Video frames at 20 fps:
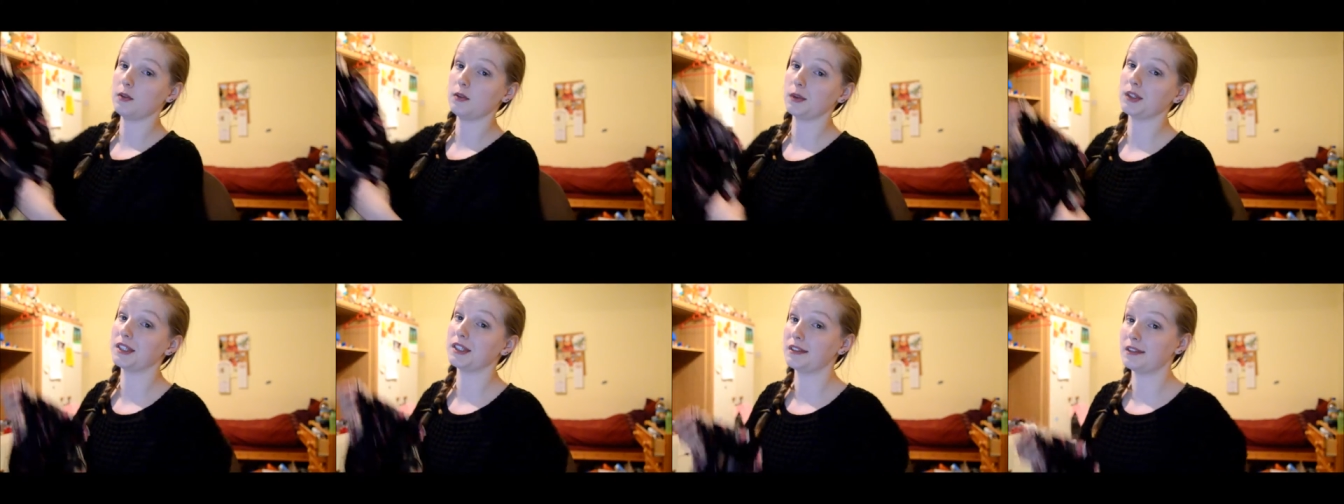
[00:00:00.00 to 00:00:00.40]

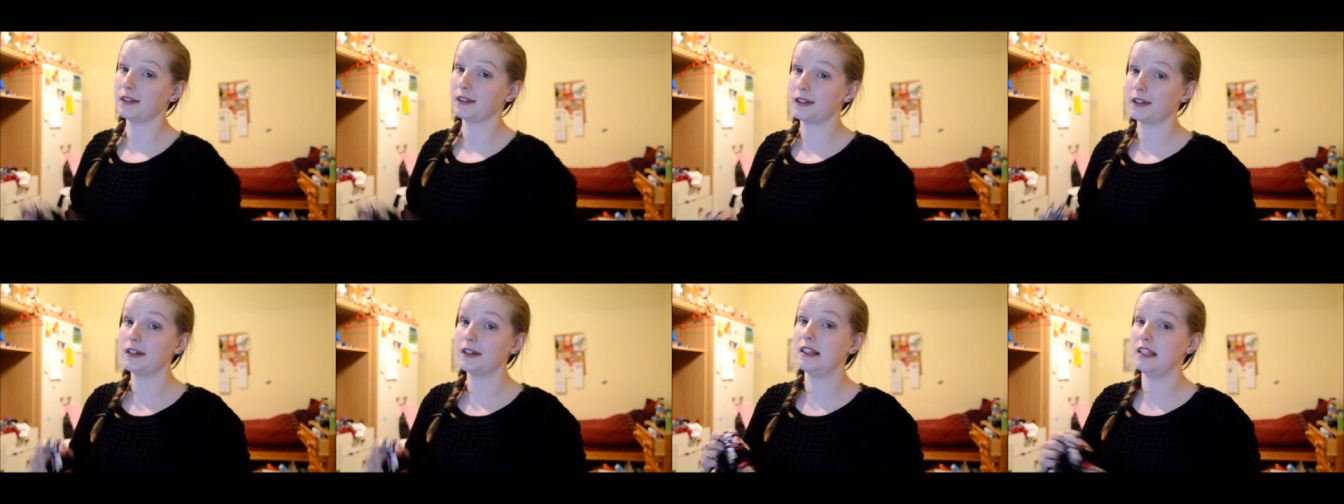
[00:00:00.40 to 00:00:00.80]
This one's
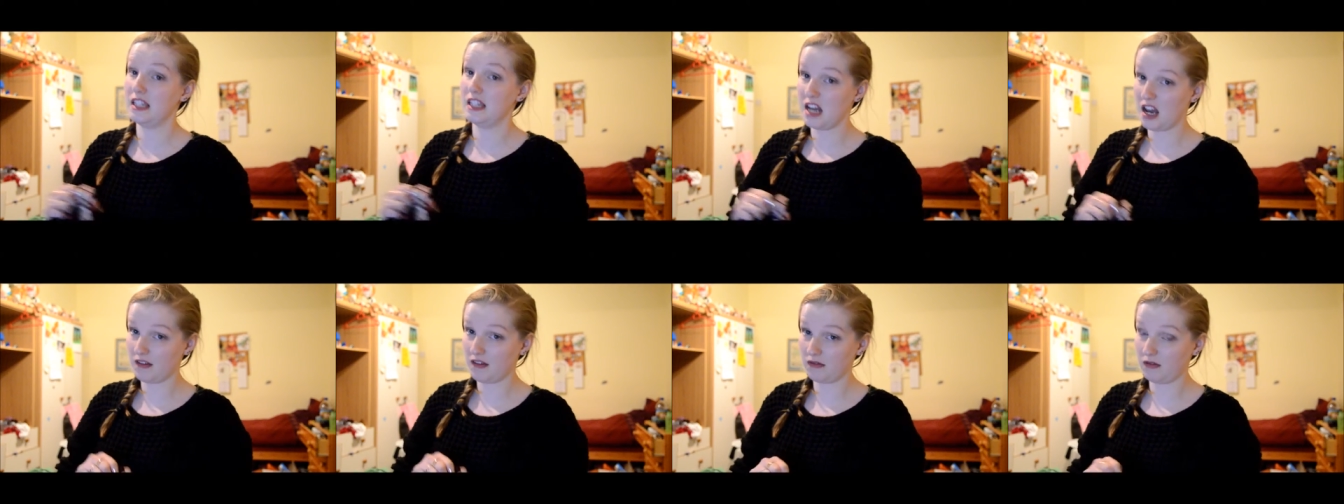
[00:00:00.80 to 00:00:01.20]

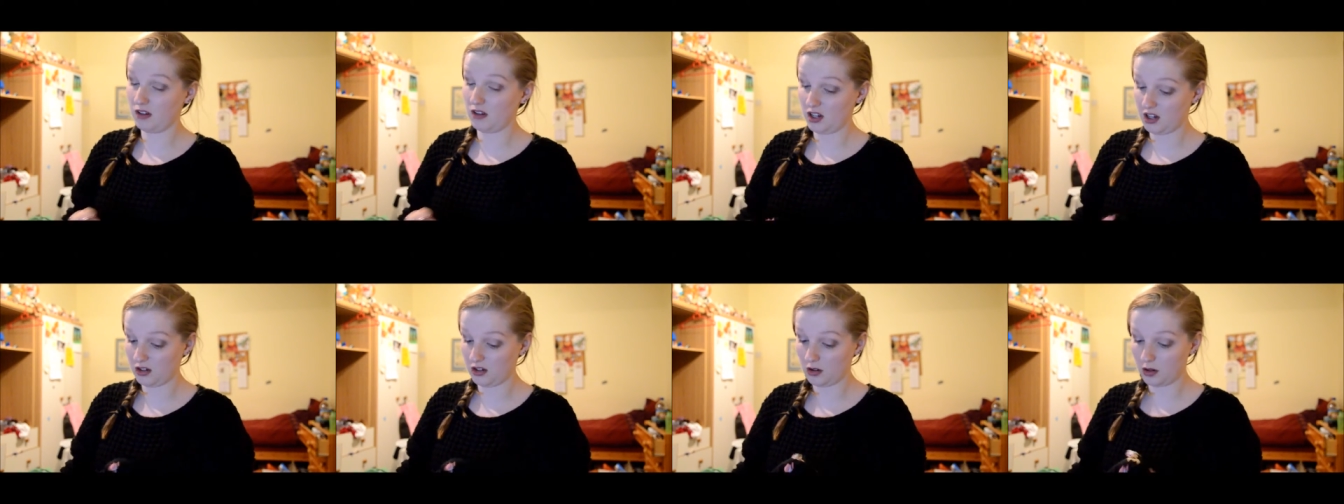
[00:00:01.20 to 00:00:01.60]

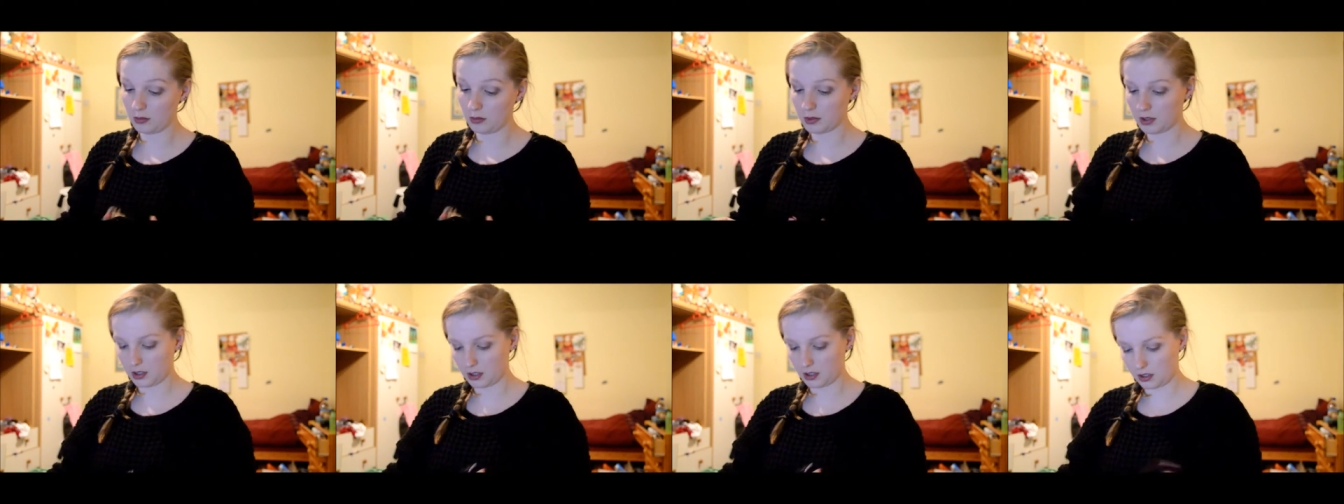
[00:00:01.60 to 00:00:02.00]
definitely a
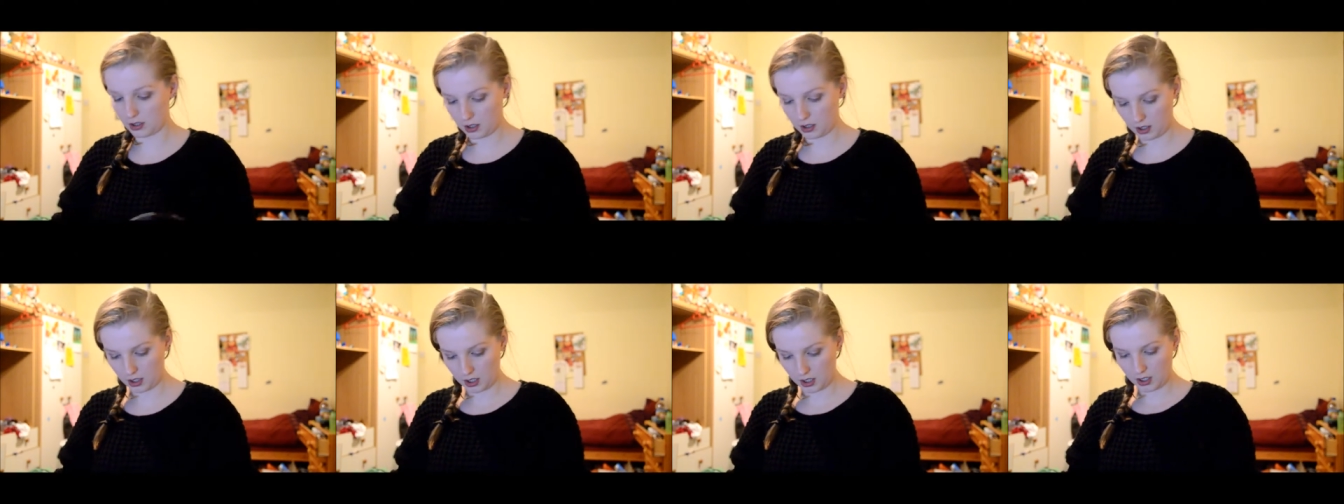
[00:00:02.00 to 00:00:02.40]
top.
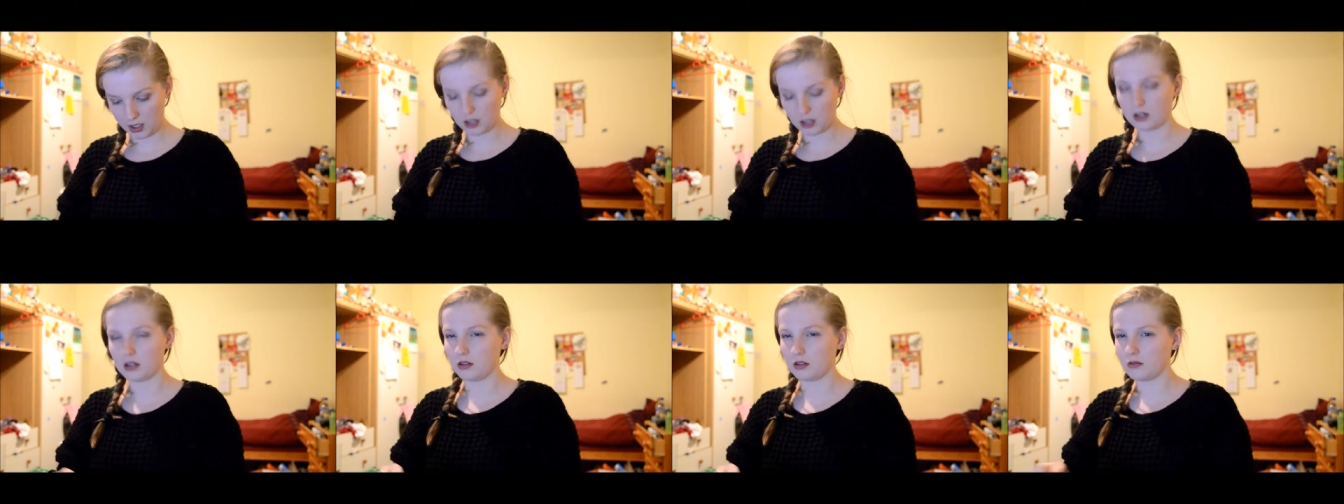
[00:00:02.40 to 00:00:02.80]

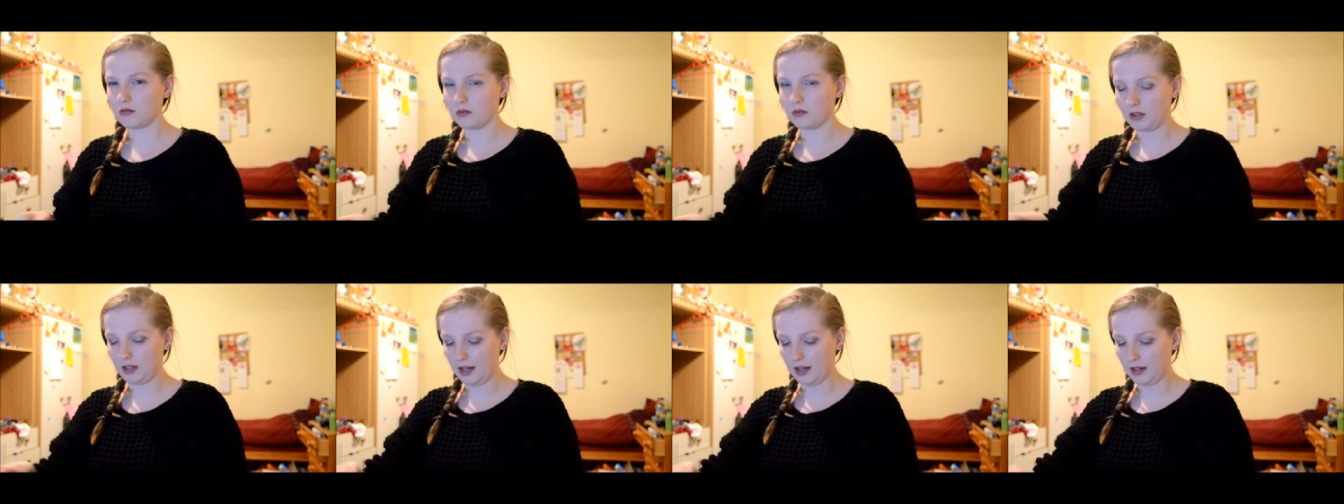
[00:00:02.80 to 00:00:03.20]

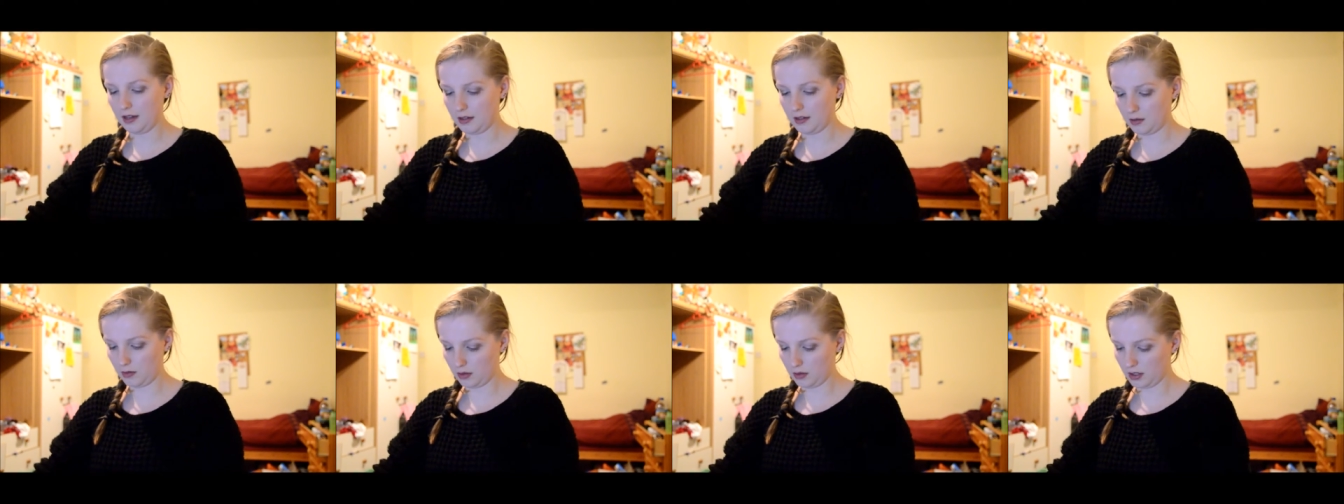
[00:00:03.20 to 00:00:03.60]
I like
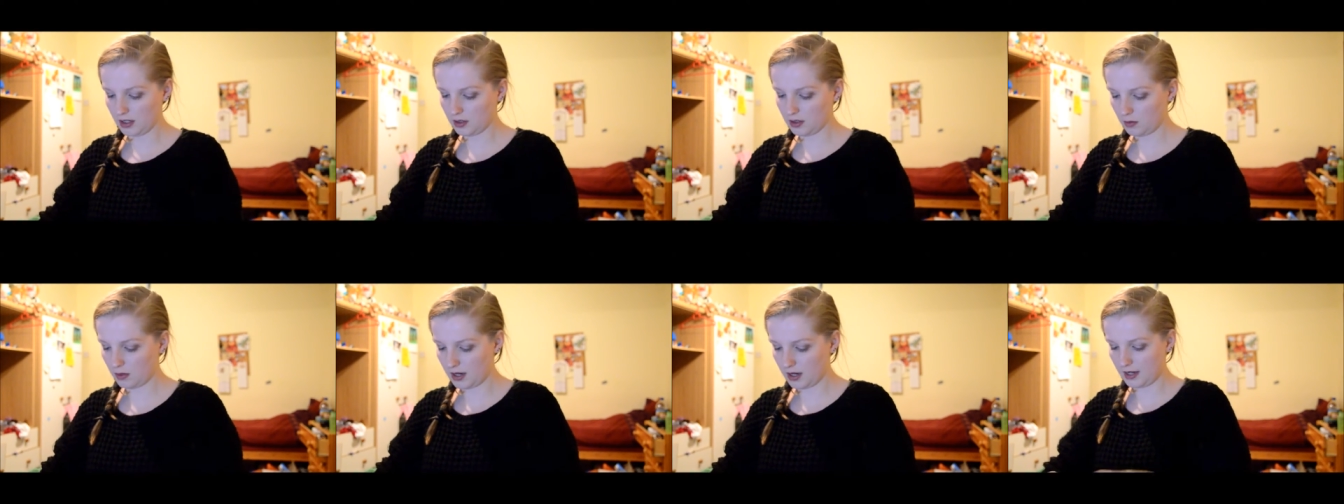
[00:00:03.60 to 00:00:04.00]
this one.
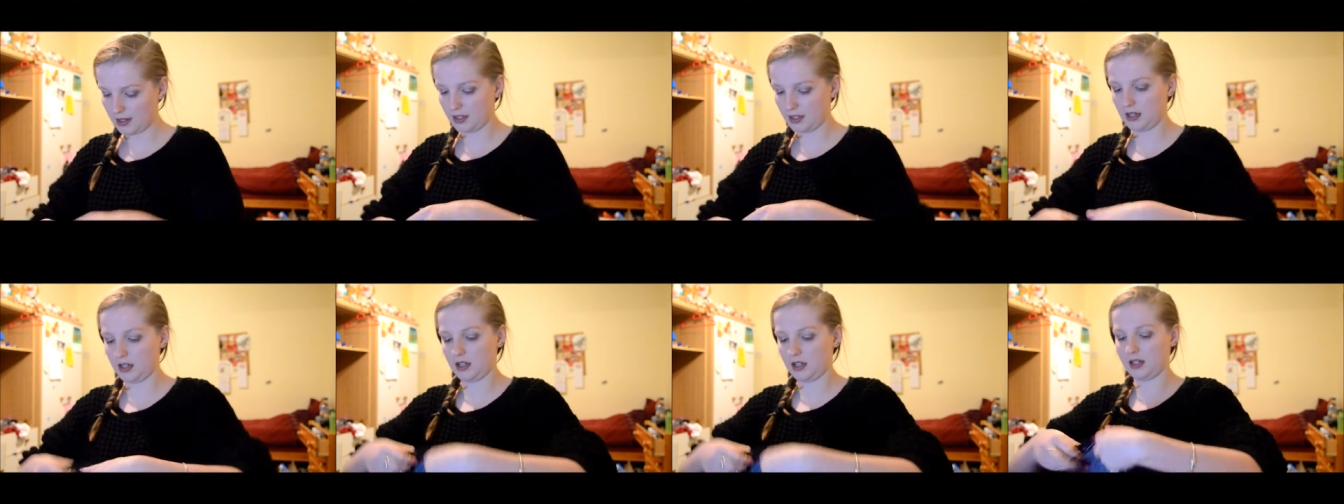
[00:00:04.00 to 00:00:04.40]
This one I had
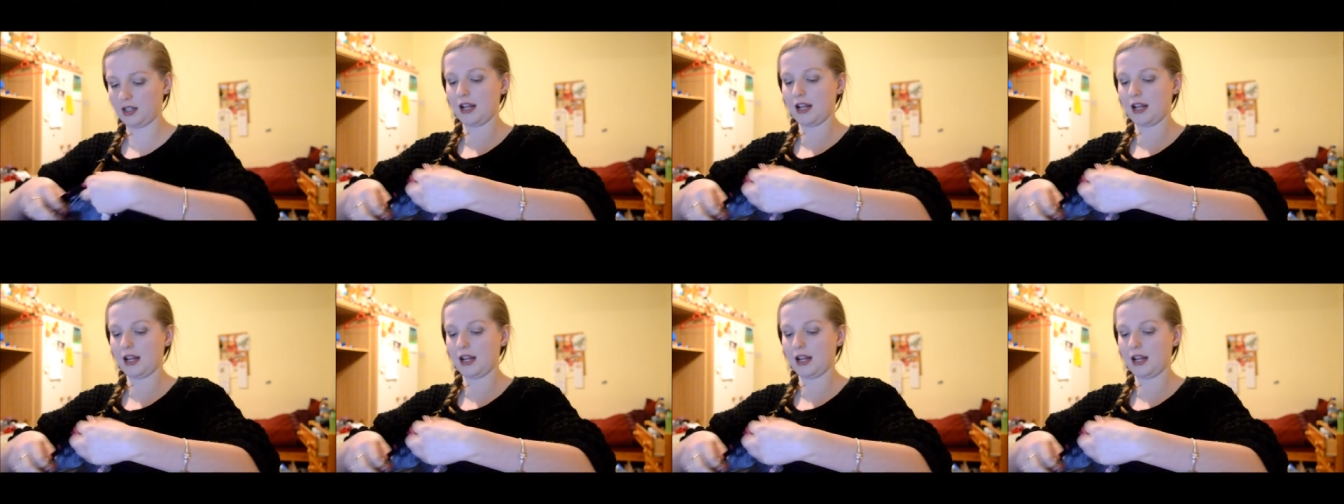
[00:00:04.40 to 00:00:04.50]
to get in